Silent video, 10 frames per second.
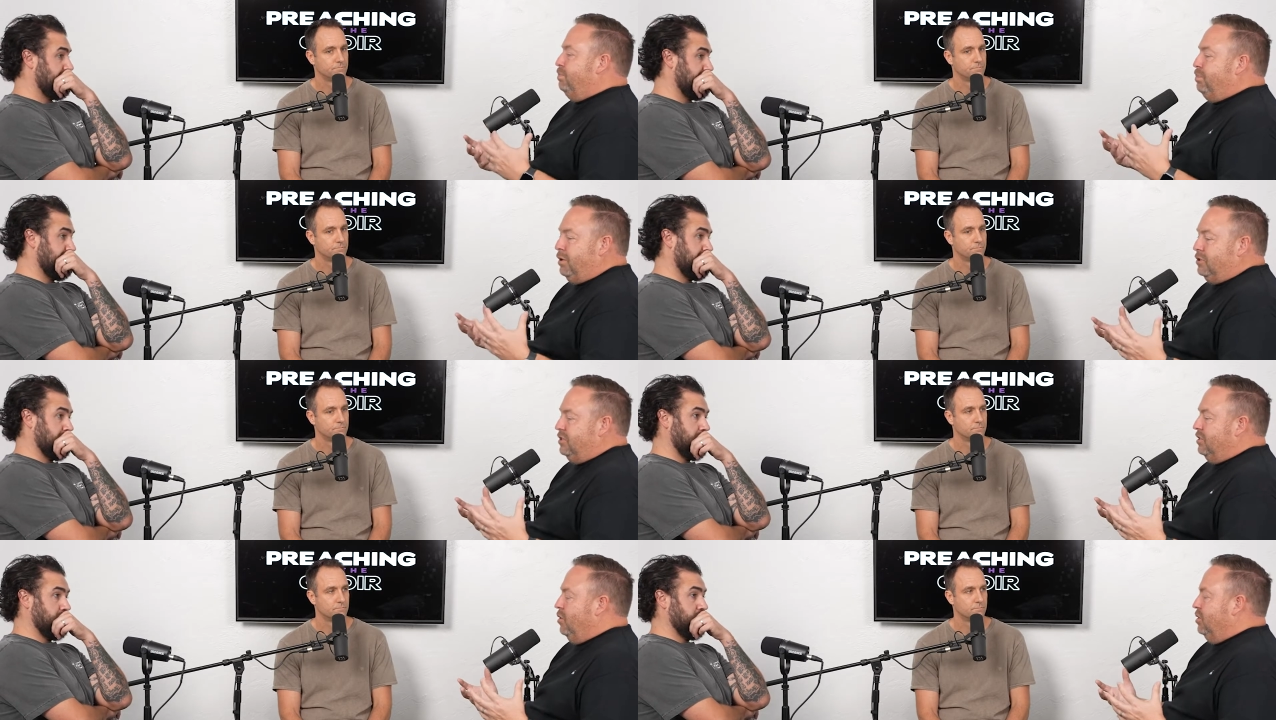
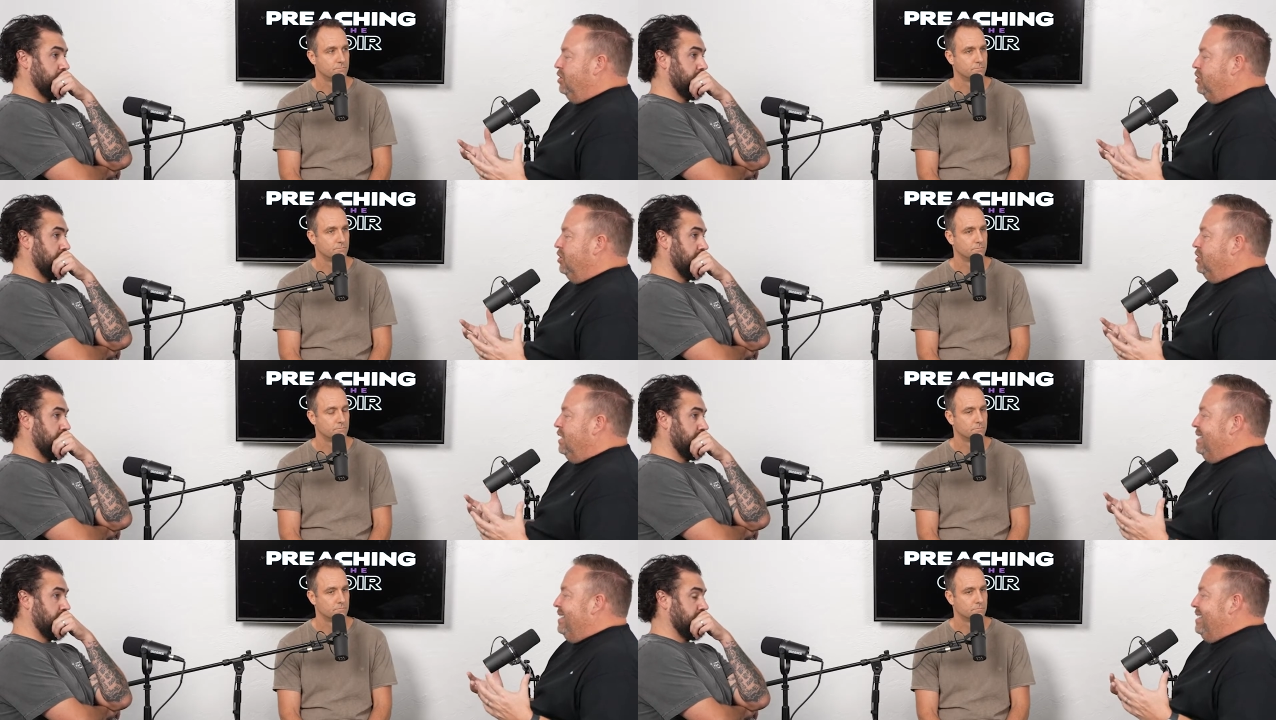Speaker 1: person going to church,
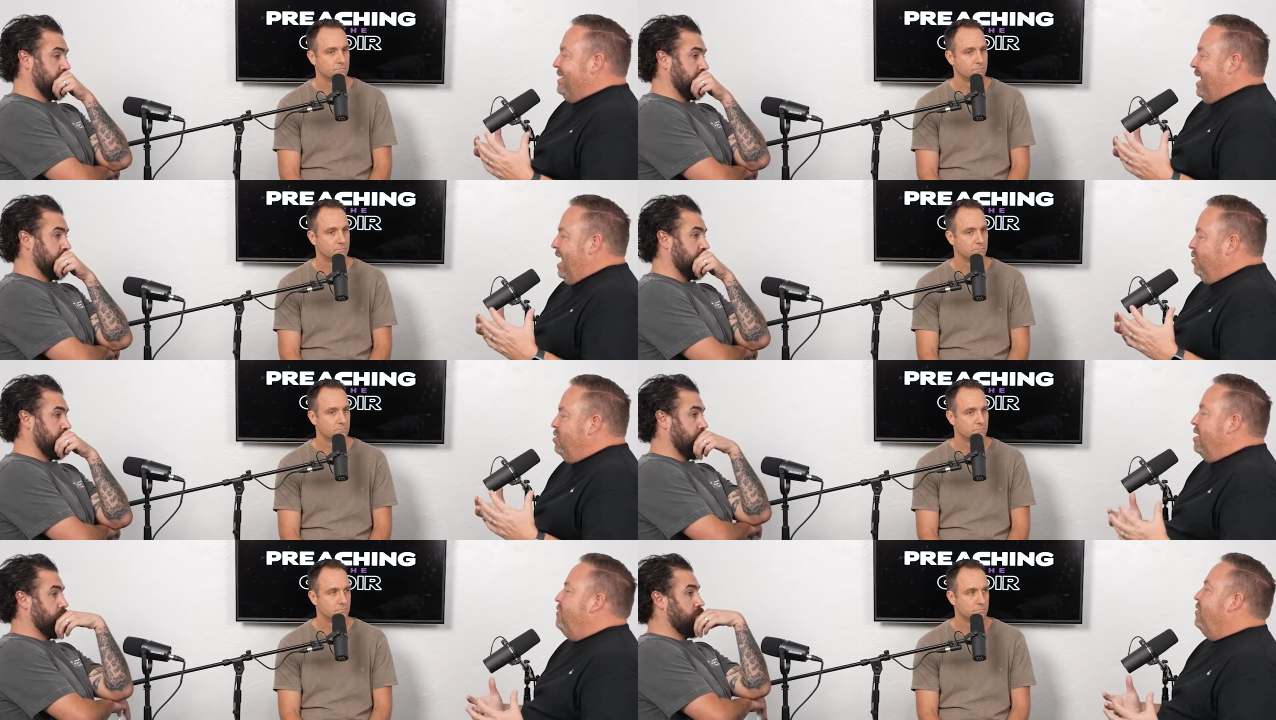how do
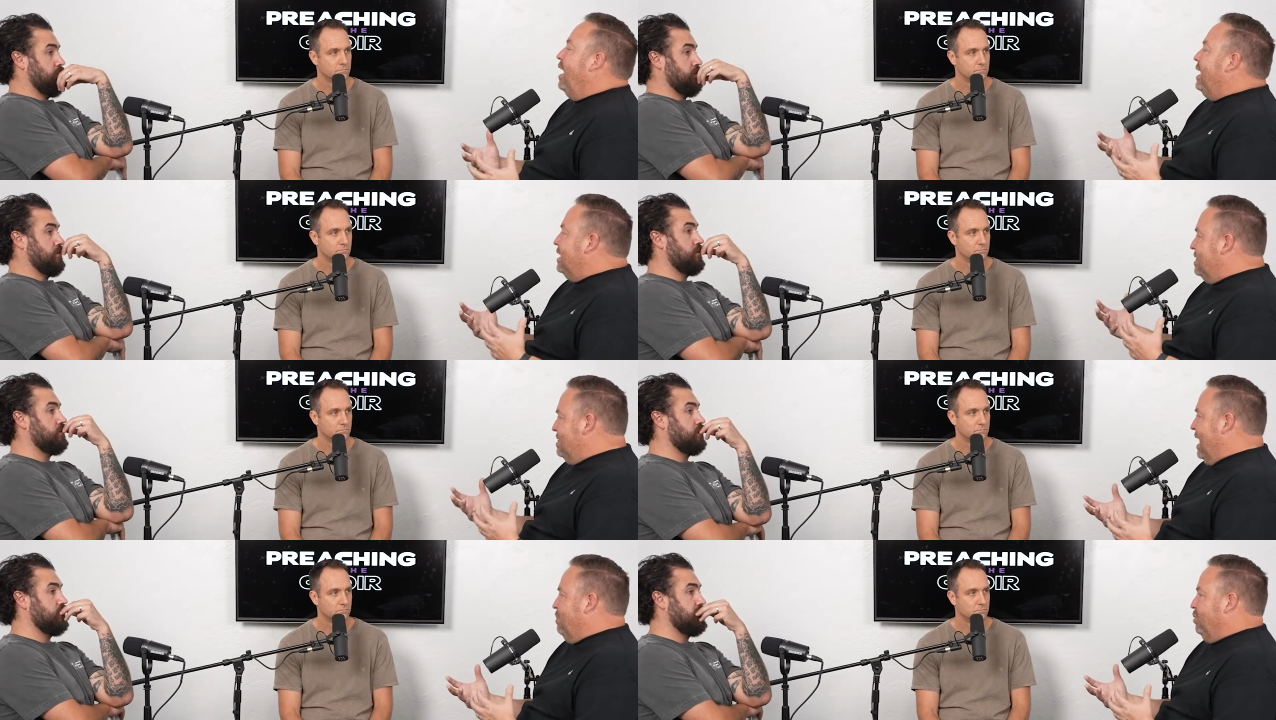they find
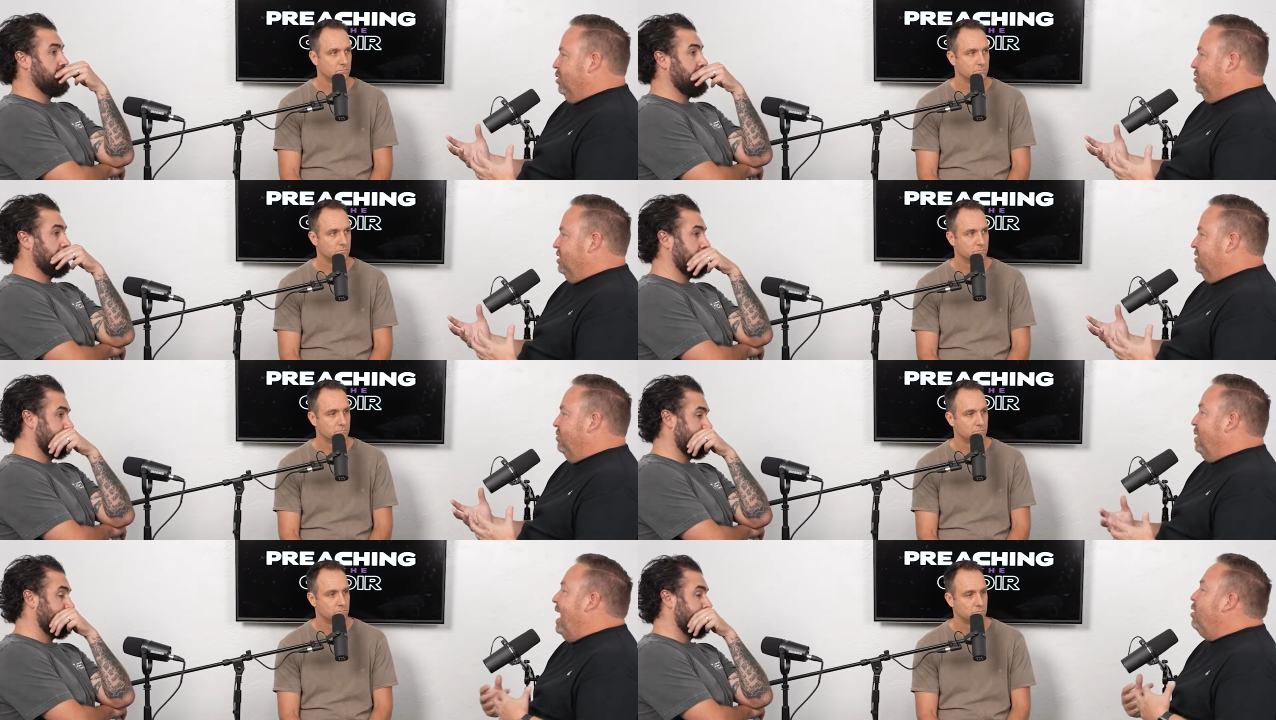that person and
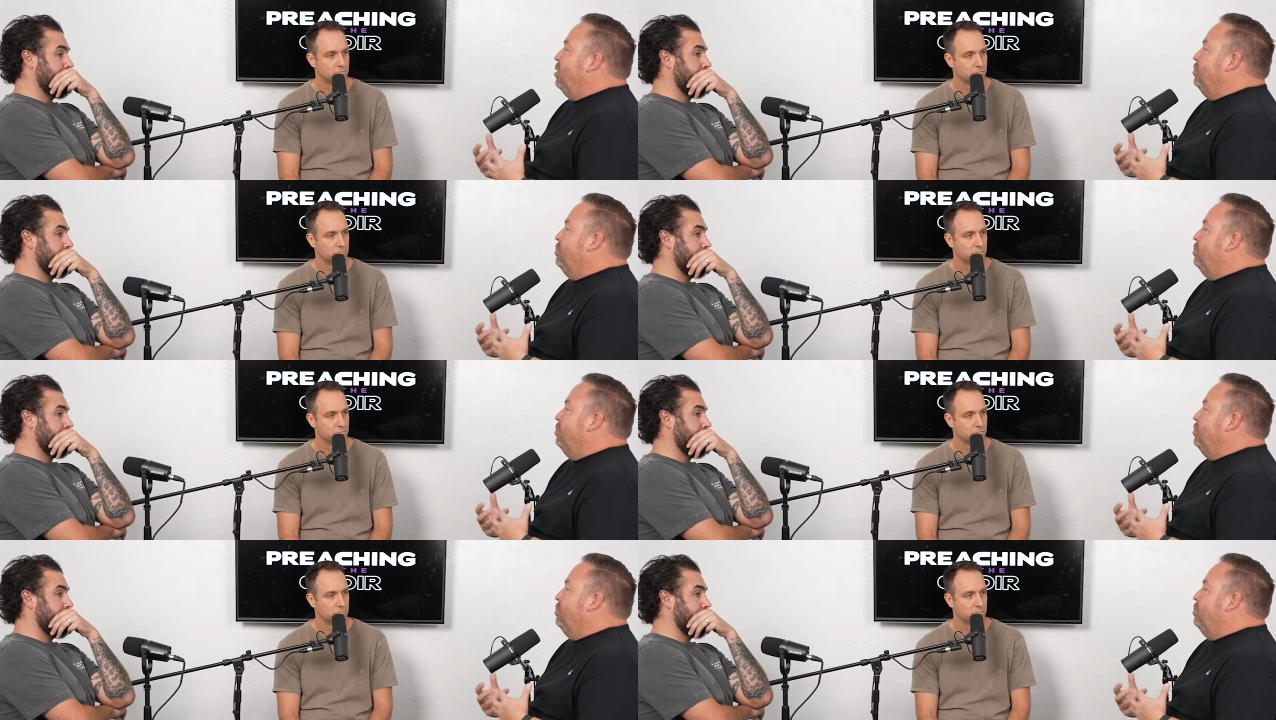stuff? But how do